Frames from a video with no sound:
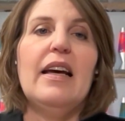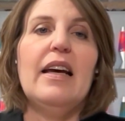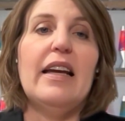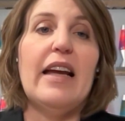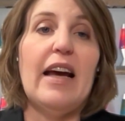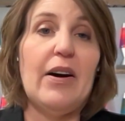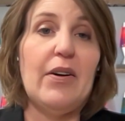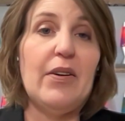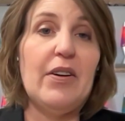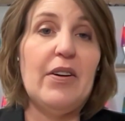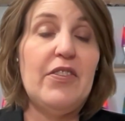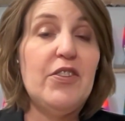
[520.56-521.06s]

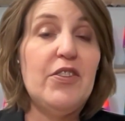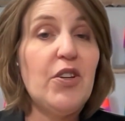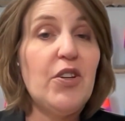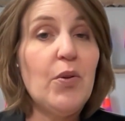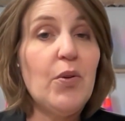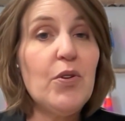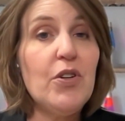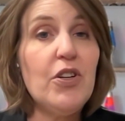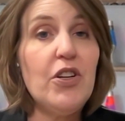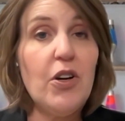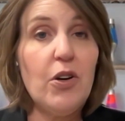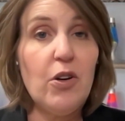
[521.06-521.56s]
Now, if you
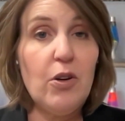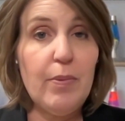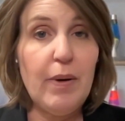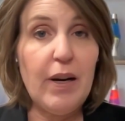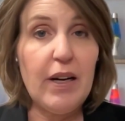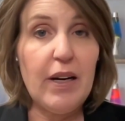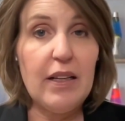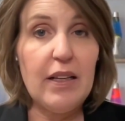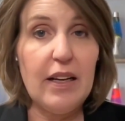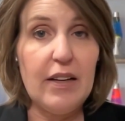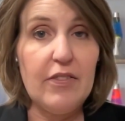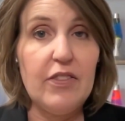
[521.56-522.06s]
don't know
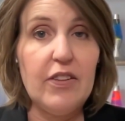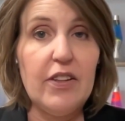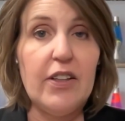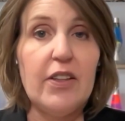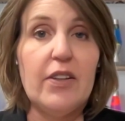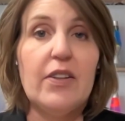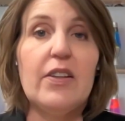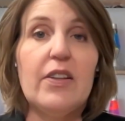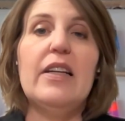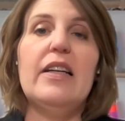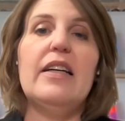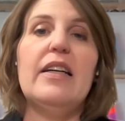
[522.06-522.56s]
about
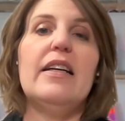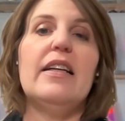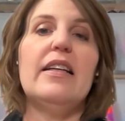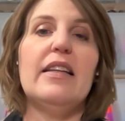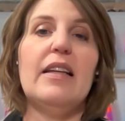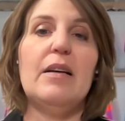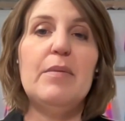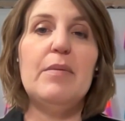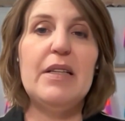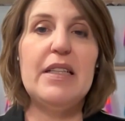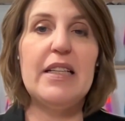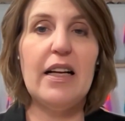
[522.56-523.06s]
Cloudflare,
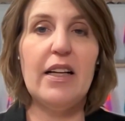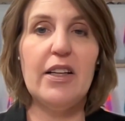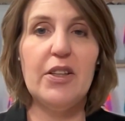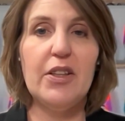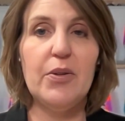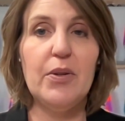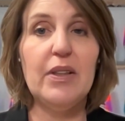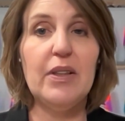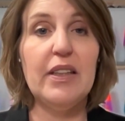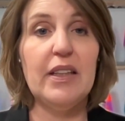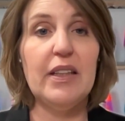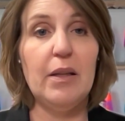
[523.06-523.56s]
let me tell
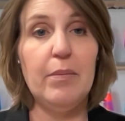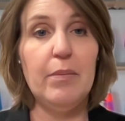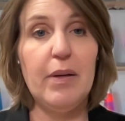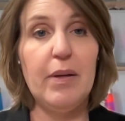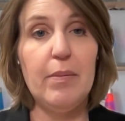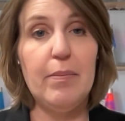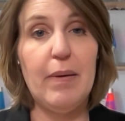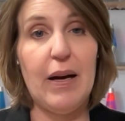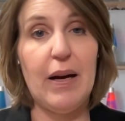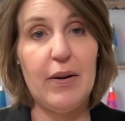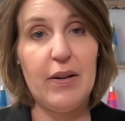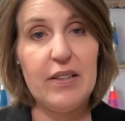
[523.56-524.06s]
you a little bit
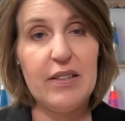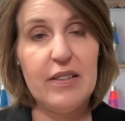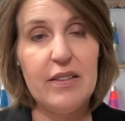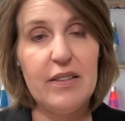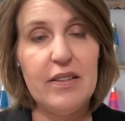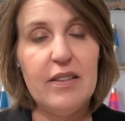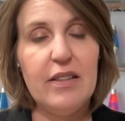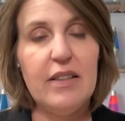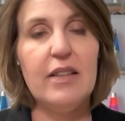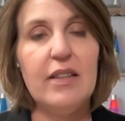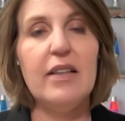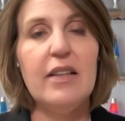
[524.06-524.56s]
about
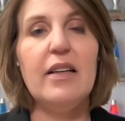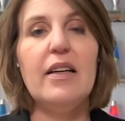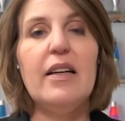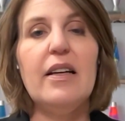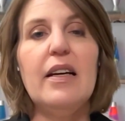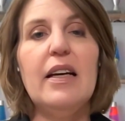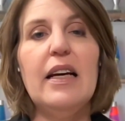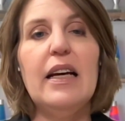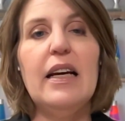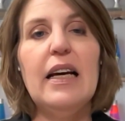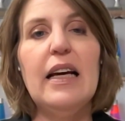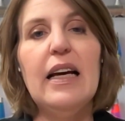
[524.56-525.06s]
this.
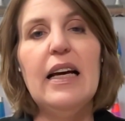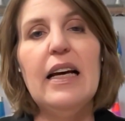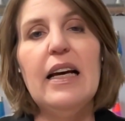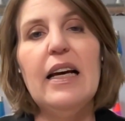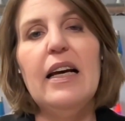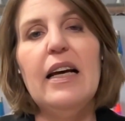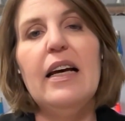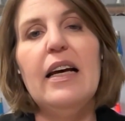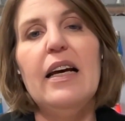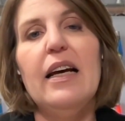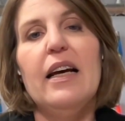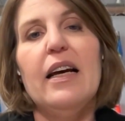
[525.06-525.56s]

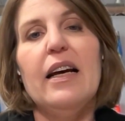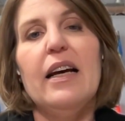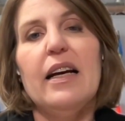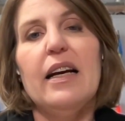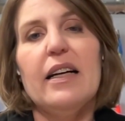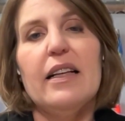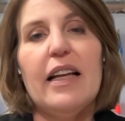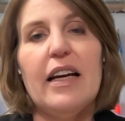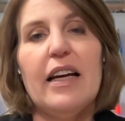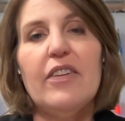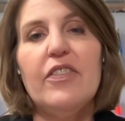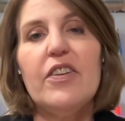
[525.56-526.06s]

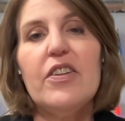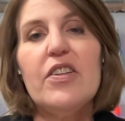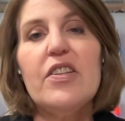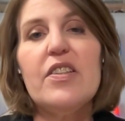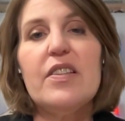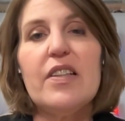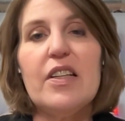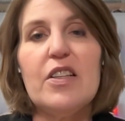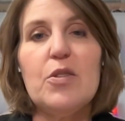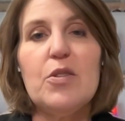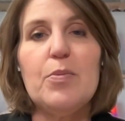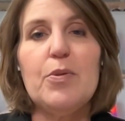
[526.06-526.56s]
Cloudflare
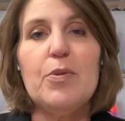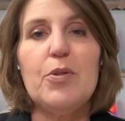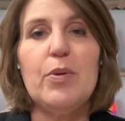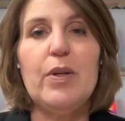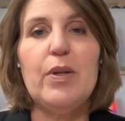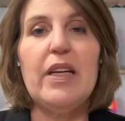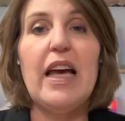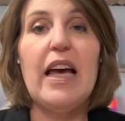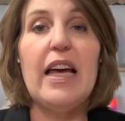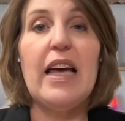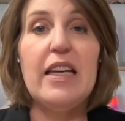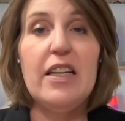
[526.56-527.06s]
sits
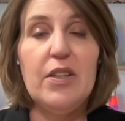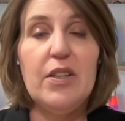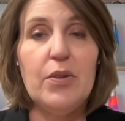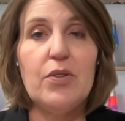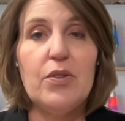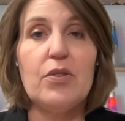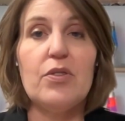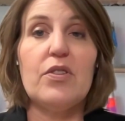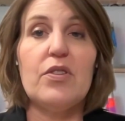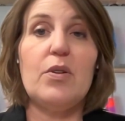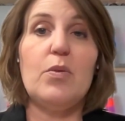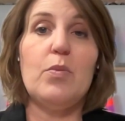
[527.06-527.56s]
between end
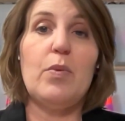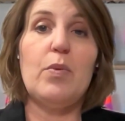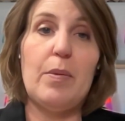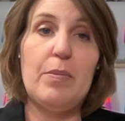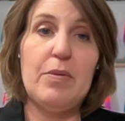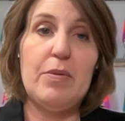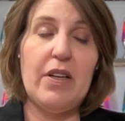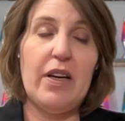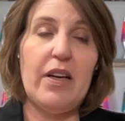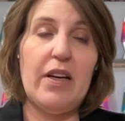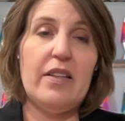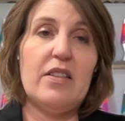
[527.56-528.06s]
users and
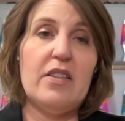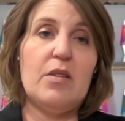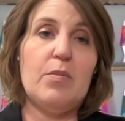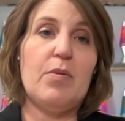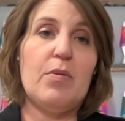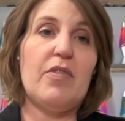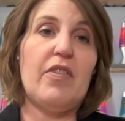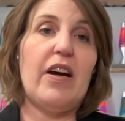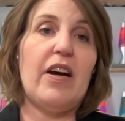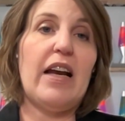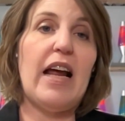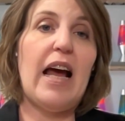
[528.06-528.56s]
websites to
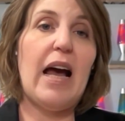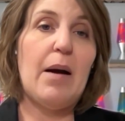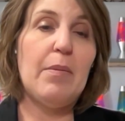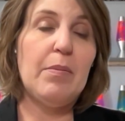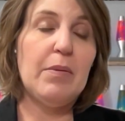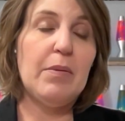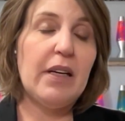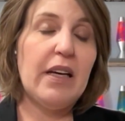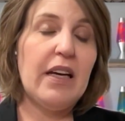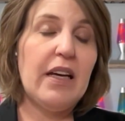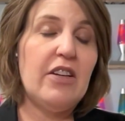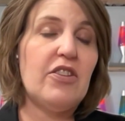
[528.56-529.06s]
provide
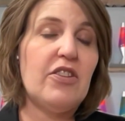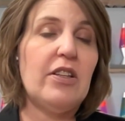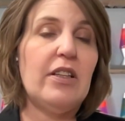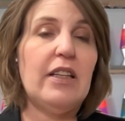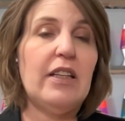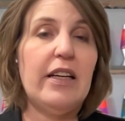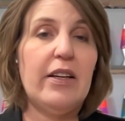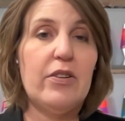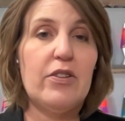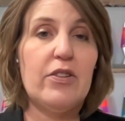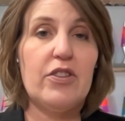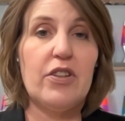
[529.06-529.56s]
application
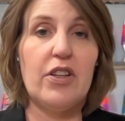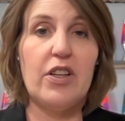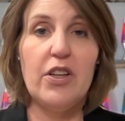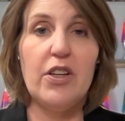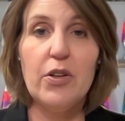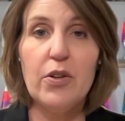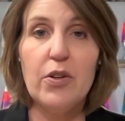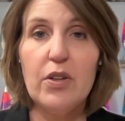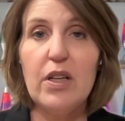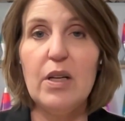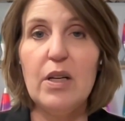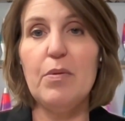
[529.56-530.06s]
layer
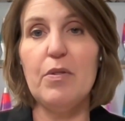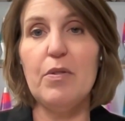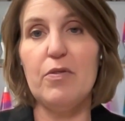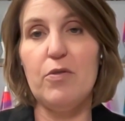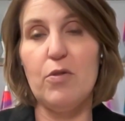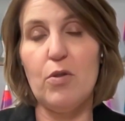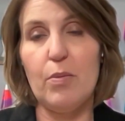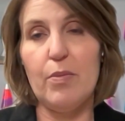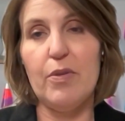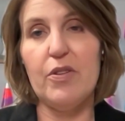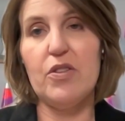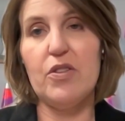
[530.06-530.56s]
security,
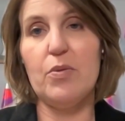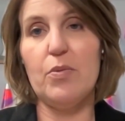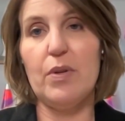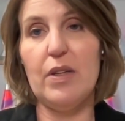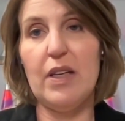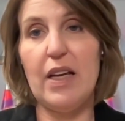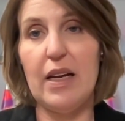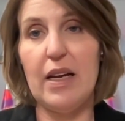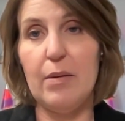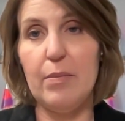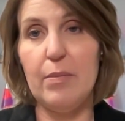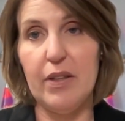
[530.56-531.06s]
performance, and
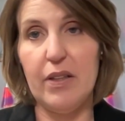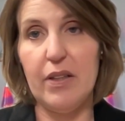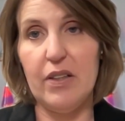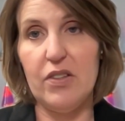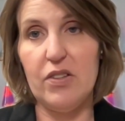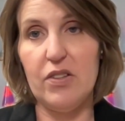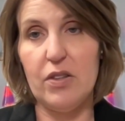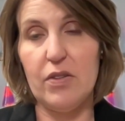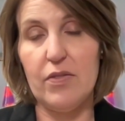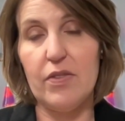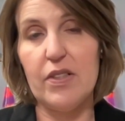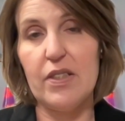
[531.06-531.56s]
reliability
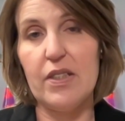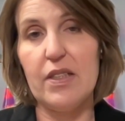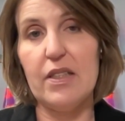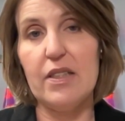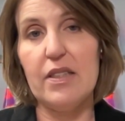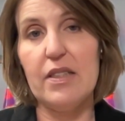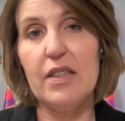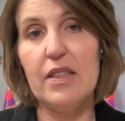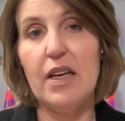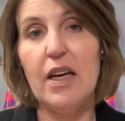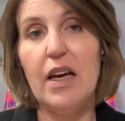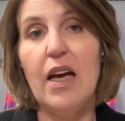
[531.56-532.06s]

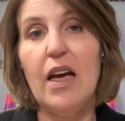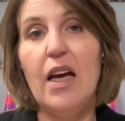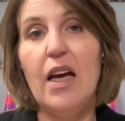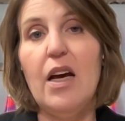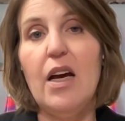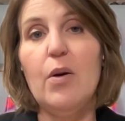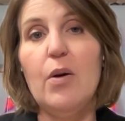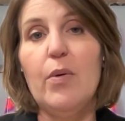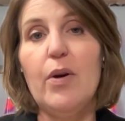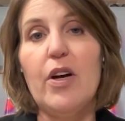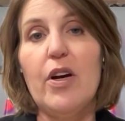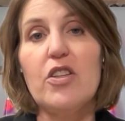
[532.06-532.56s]
services.
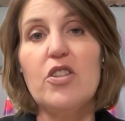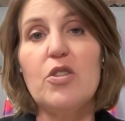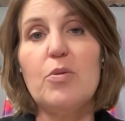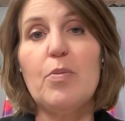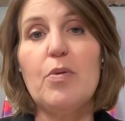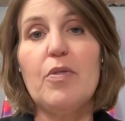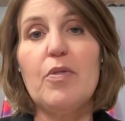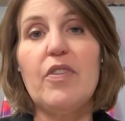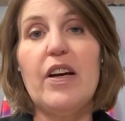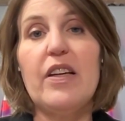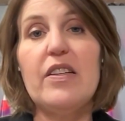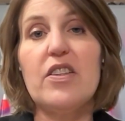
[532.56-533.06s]
We also
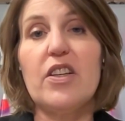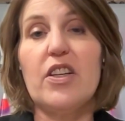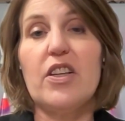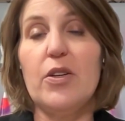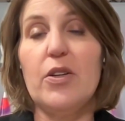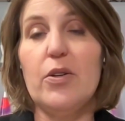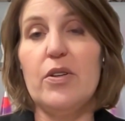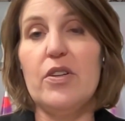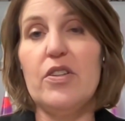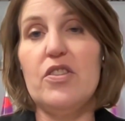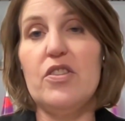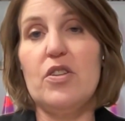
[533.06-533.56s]
provide
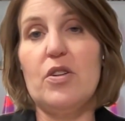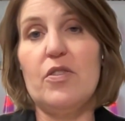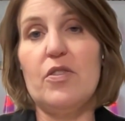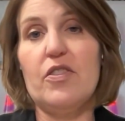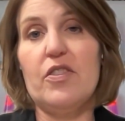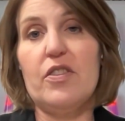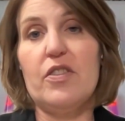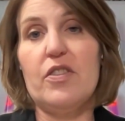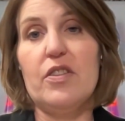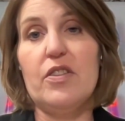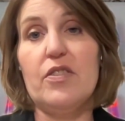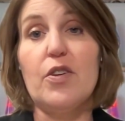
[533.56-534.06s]
security
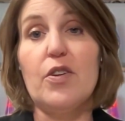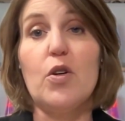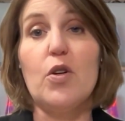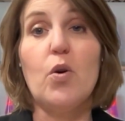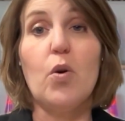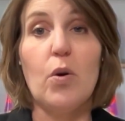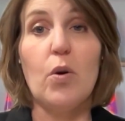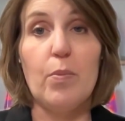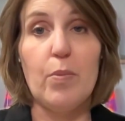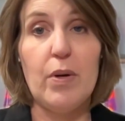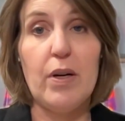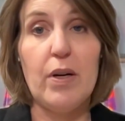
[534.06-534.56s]
services for
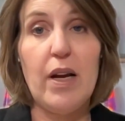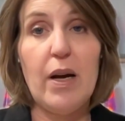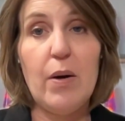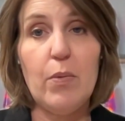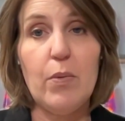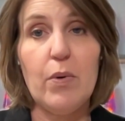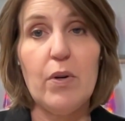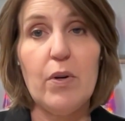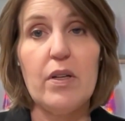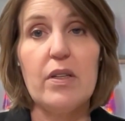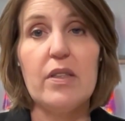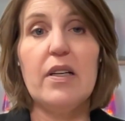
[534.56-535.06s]
corporate
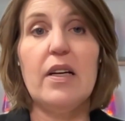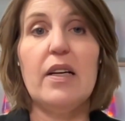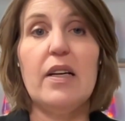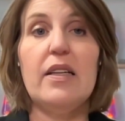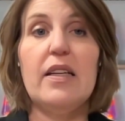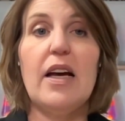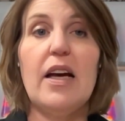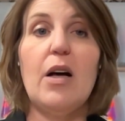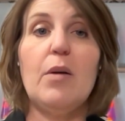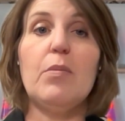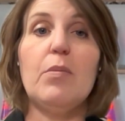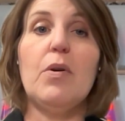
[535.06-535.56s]
networks
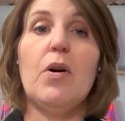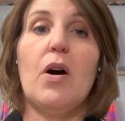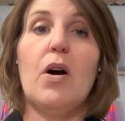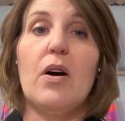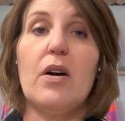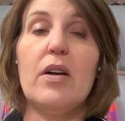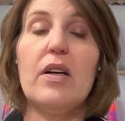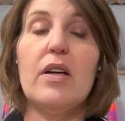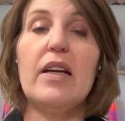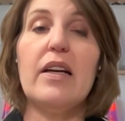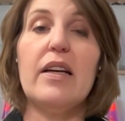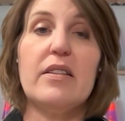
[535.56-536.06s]
to help
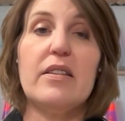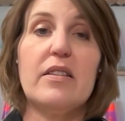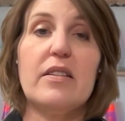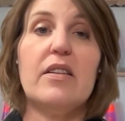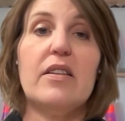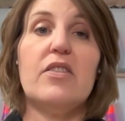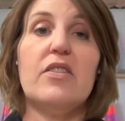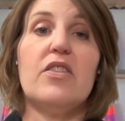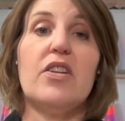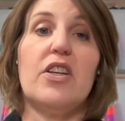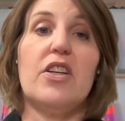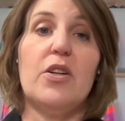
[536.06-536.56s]
guard
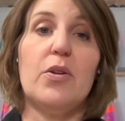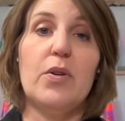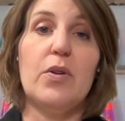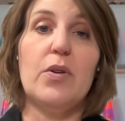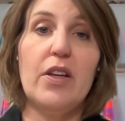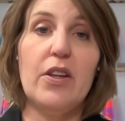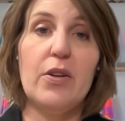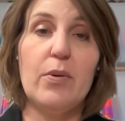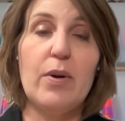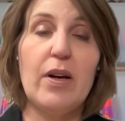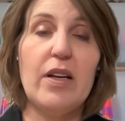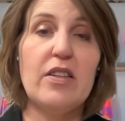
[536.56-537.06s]
against security
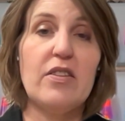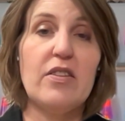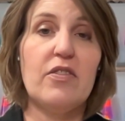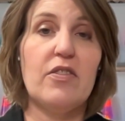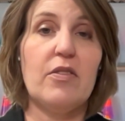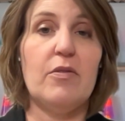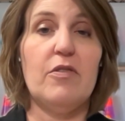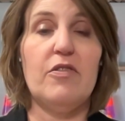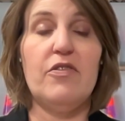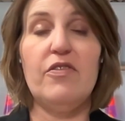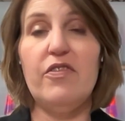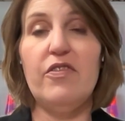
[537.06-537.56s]
threats
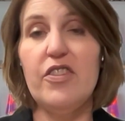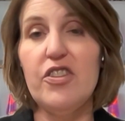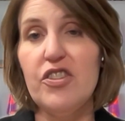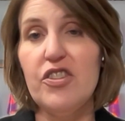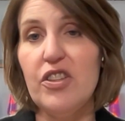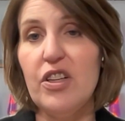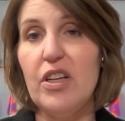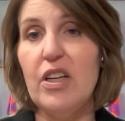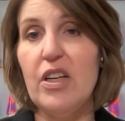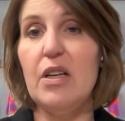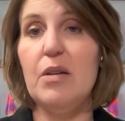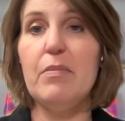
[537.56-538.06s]
from
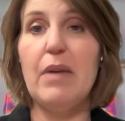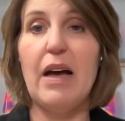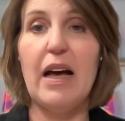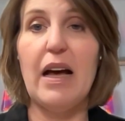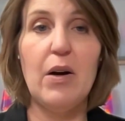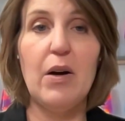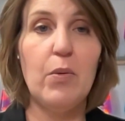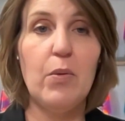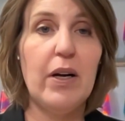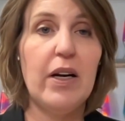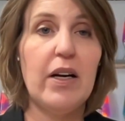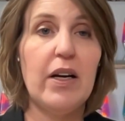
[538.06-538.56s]
phishing,
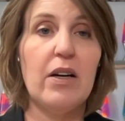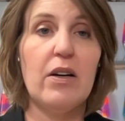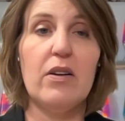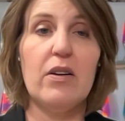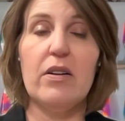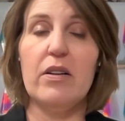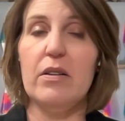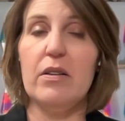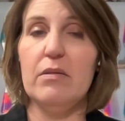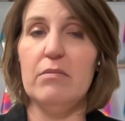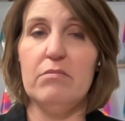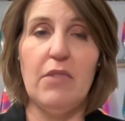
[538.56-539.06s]
malware,
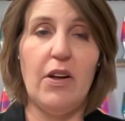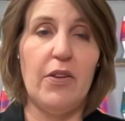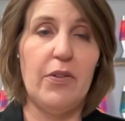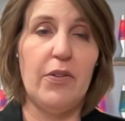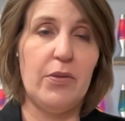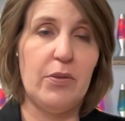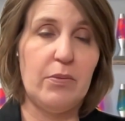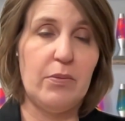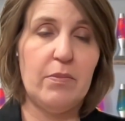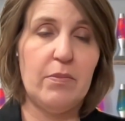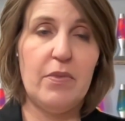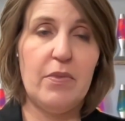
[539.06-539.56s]
and
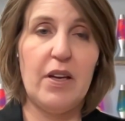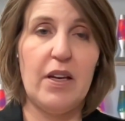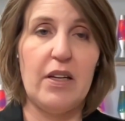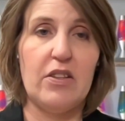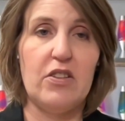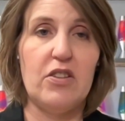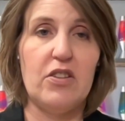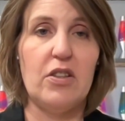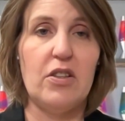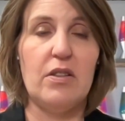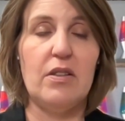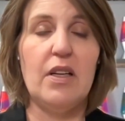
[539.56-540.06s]
other
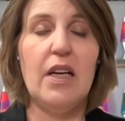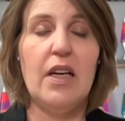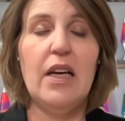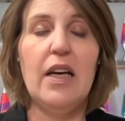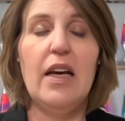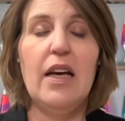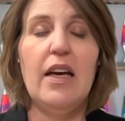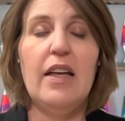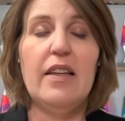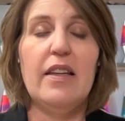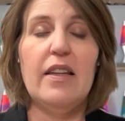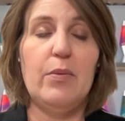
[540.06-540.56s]
things
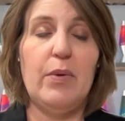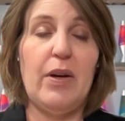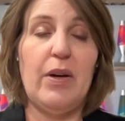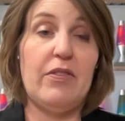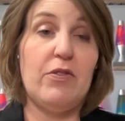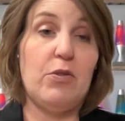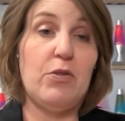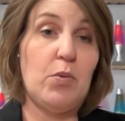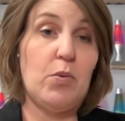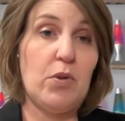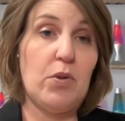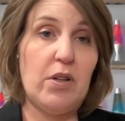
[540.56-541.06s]
that we have
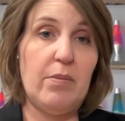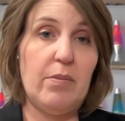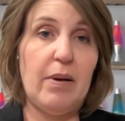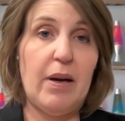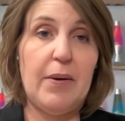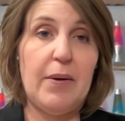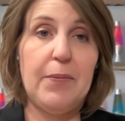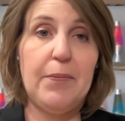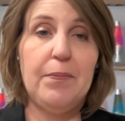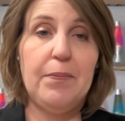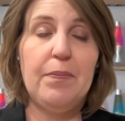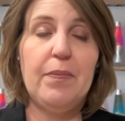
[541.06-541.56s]
to worry
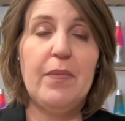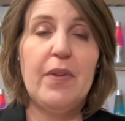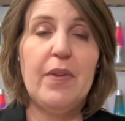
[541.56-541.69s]
about.